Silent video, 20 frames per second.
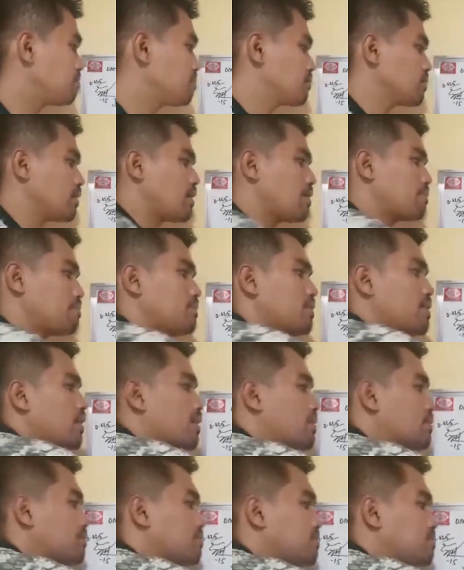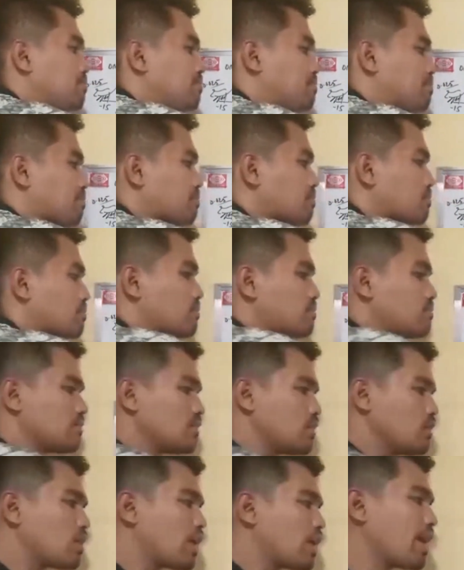Got that.
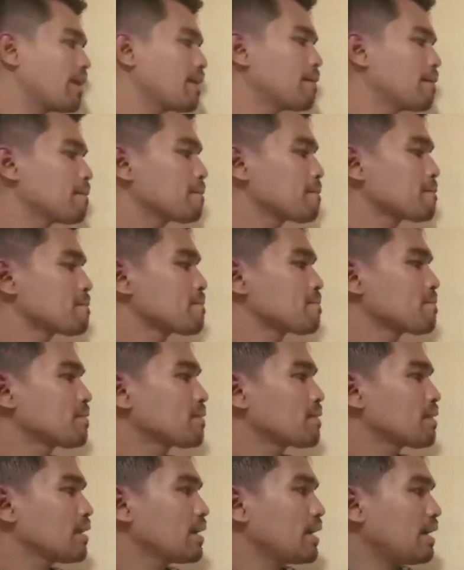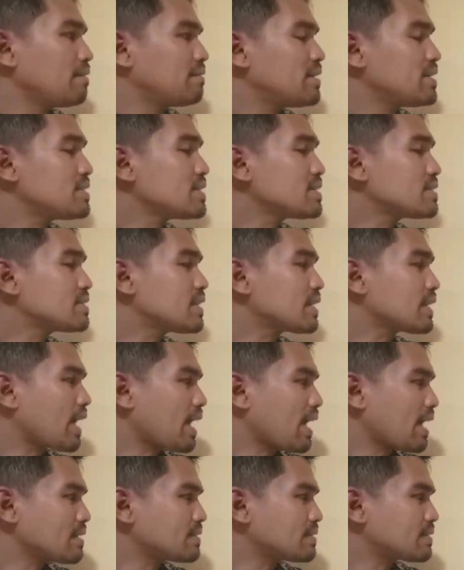Okay. If this is the
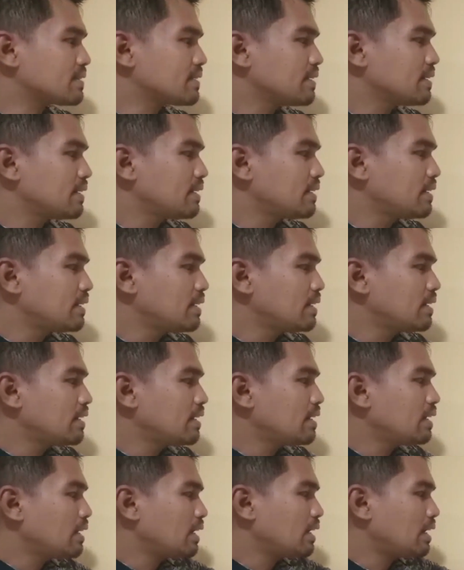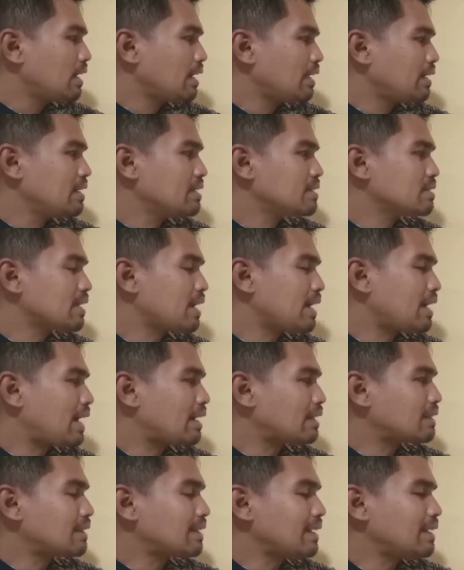case, it is
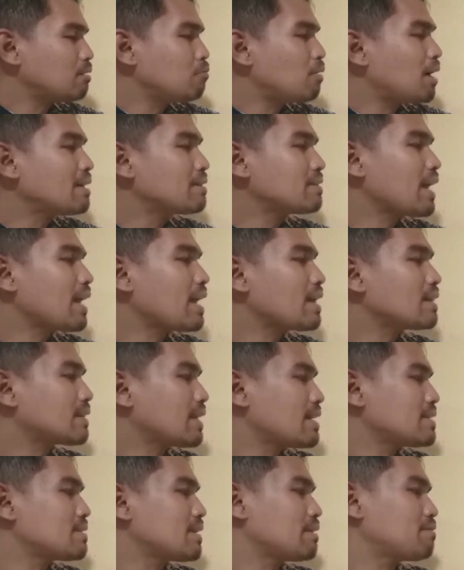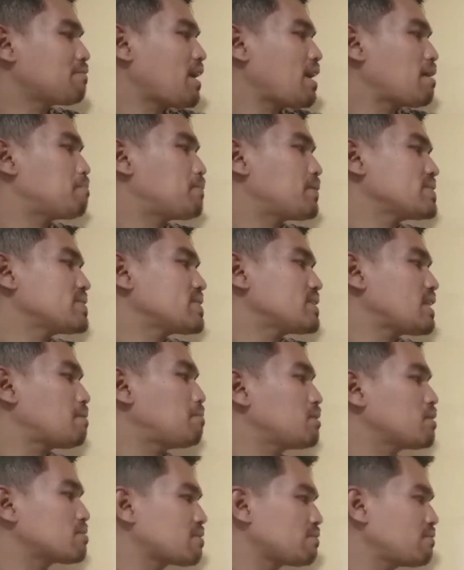in one tail test at 5%
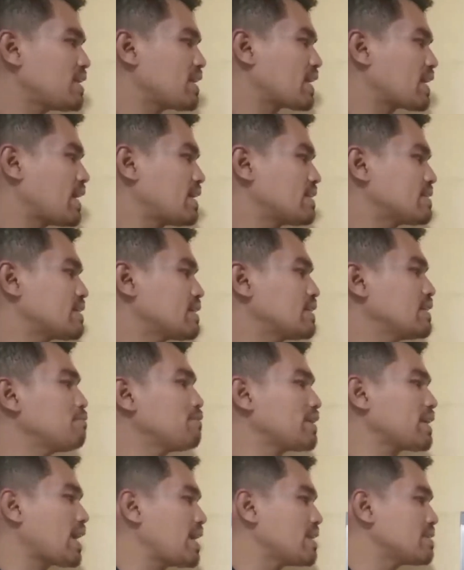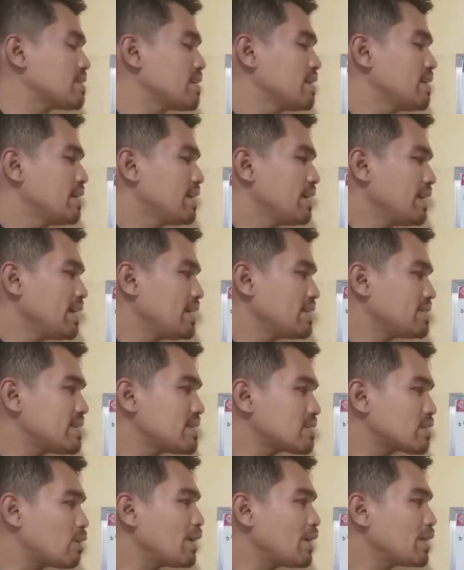level of significance, is
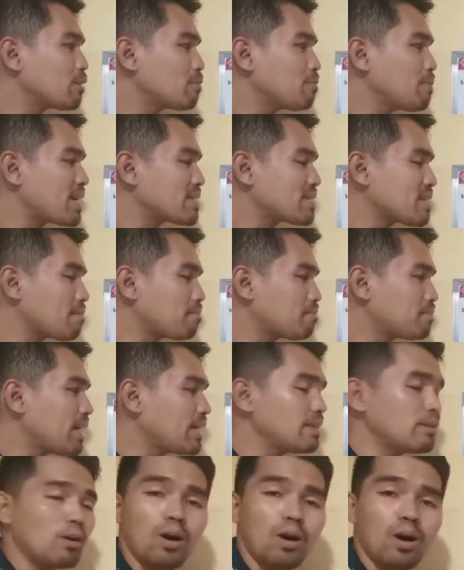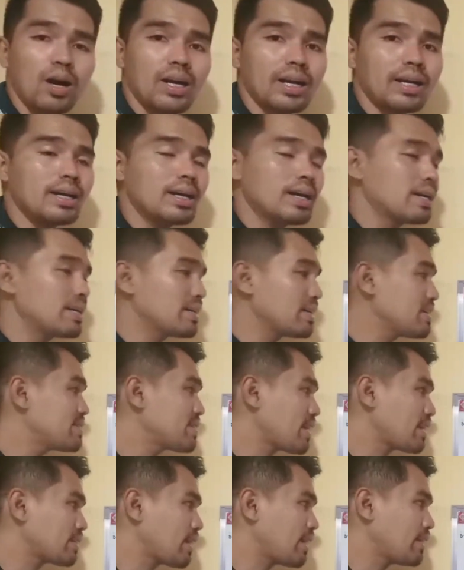this going to be accepted or
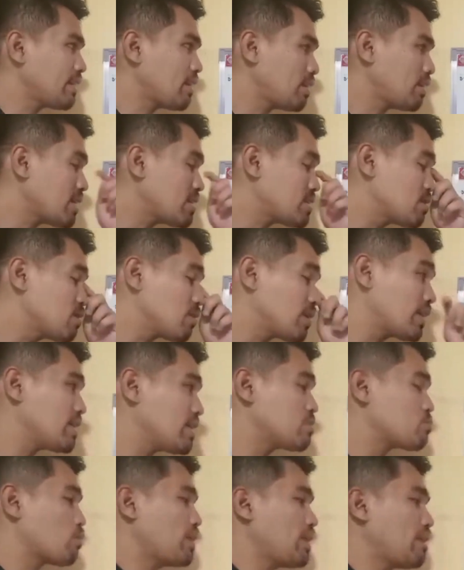rejected? Now let's look at this one.